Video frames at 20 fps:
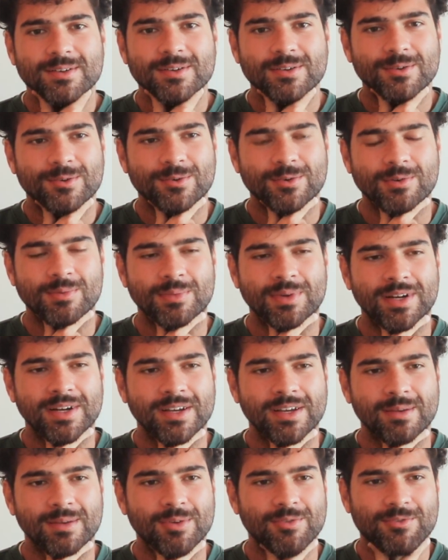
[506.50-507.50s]
who am I?
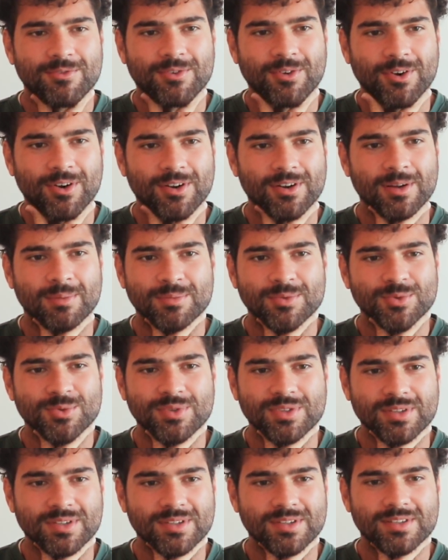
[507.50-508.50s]
I'm a fraud. I'm
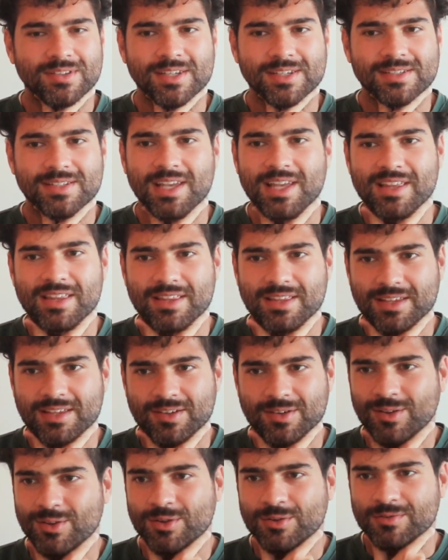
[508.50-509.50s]
doing the same thing
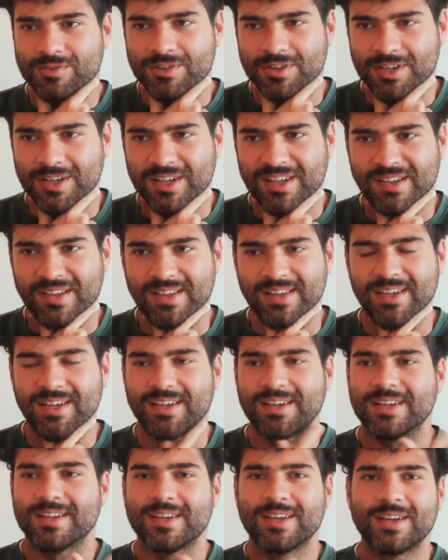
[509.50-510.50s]
all over again. Like,
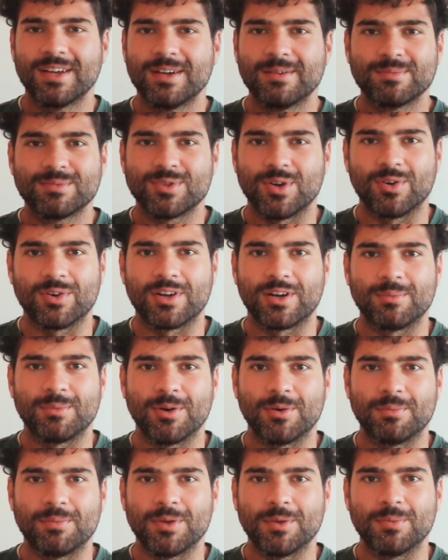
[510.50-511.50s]
talking
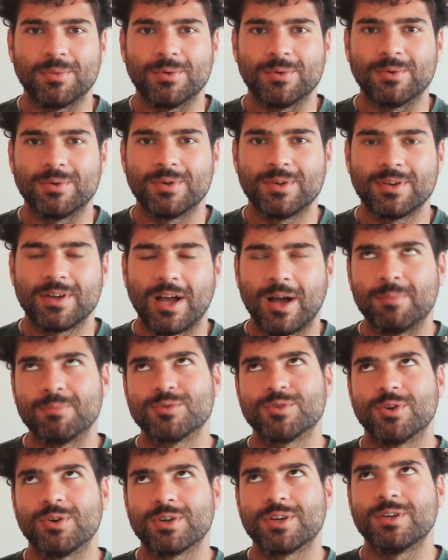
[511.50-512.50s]
about people. I'm
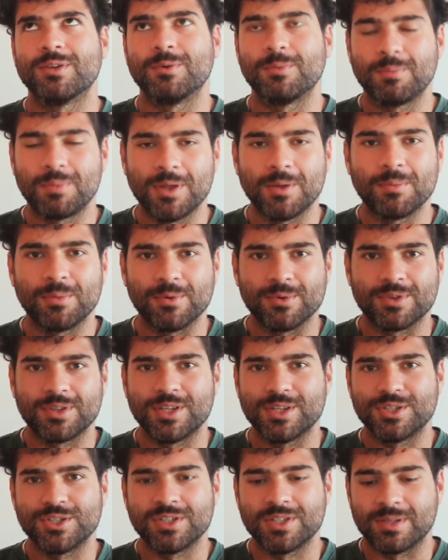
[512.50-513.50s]
talking to people,
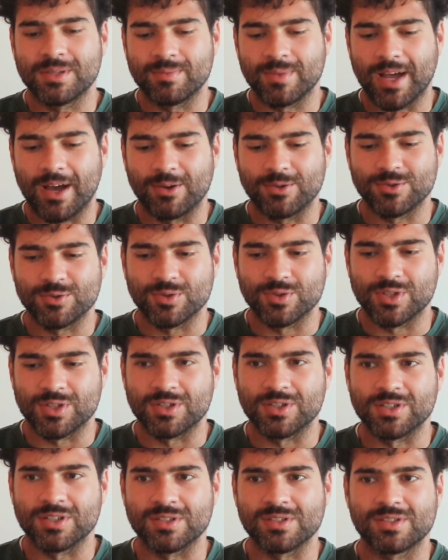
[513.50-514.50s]
teaching them how to
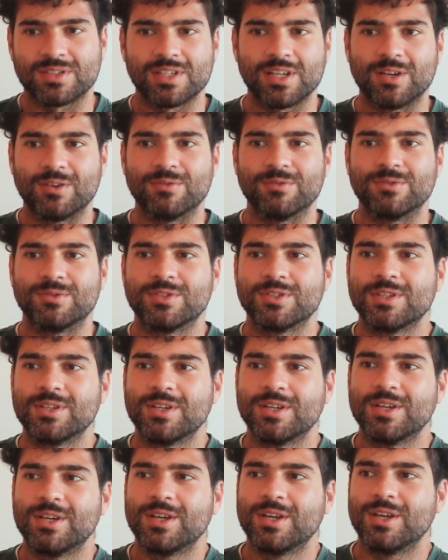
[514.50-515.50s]
turn themselves
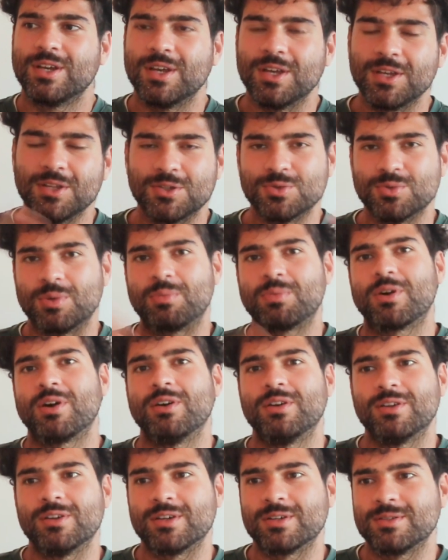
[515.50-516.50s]
into a
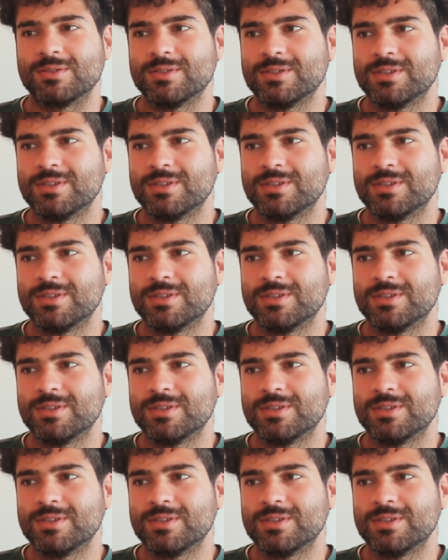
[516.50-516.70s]
product